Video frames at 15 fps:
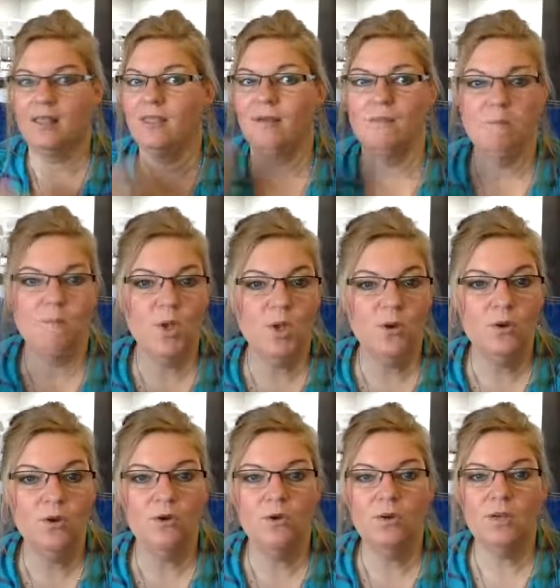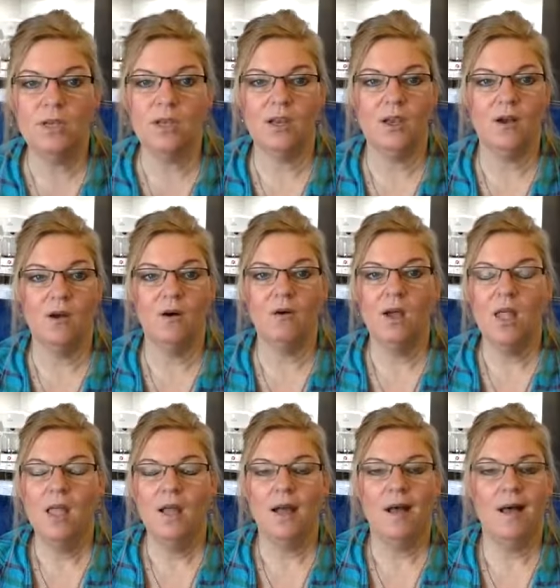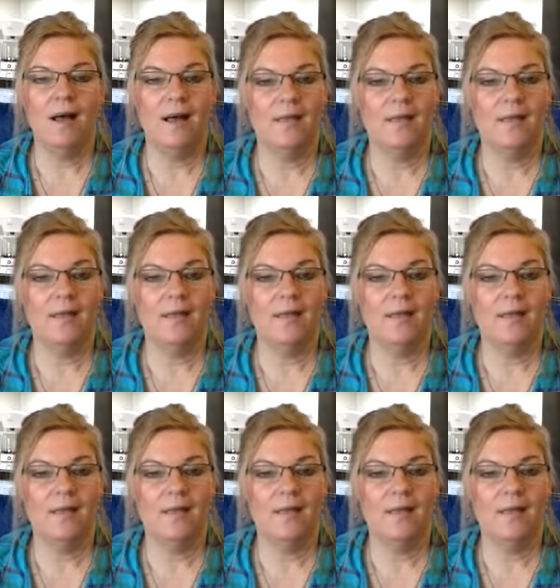the moon you know uh,